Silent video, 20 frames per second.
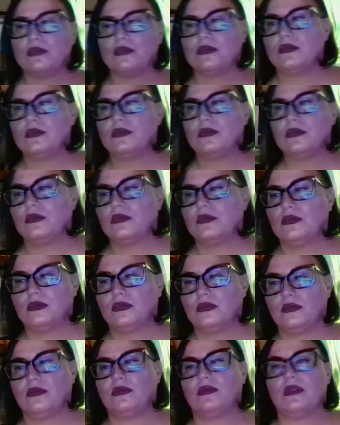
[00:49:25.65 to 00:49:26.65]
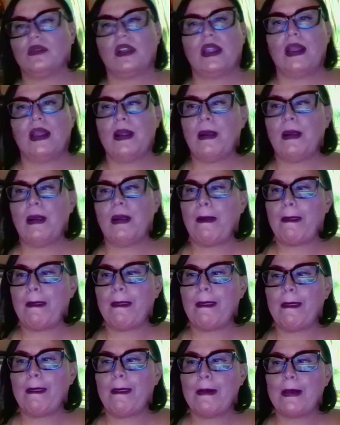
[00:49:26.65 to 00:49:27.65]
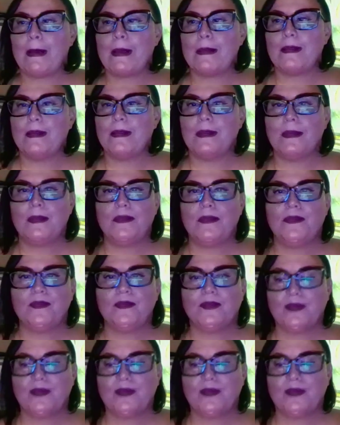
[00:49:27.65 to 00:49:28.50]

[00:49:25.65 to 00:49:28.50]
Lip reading: And then, so do you carry it around in your pocket, or you?